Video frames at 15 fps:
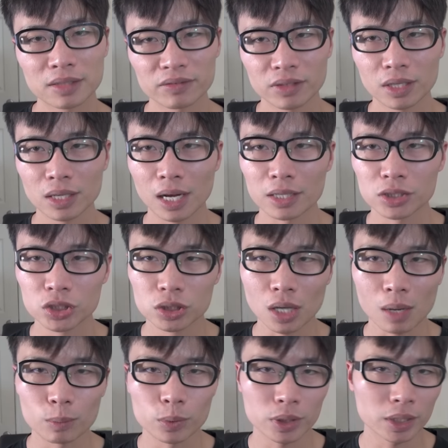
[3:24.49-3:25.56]
after I
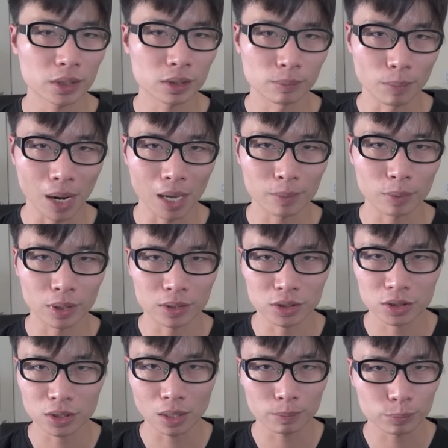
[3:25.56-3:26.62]
stopped reading the Bible and
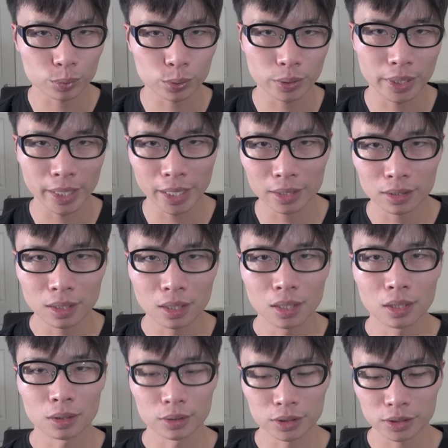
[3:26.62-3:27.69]
stopped praying
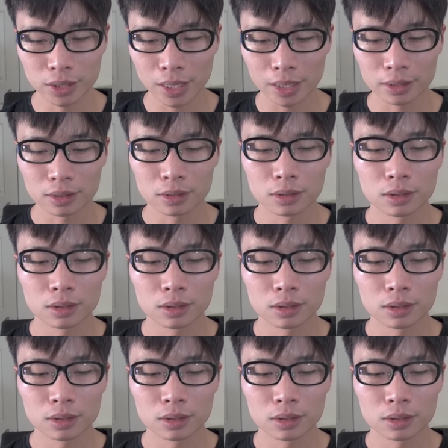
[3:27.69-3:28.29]
is that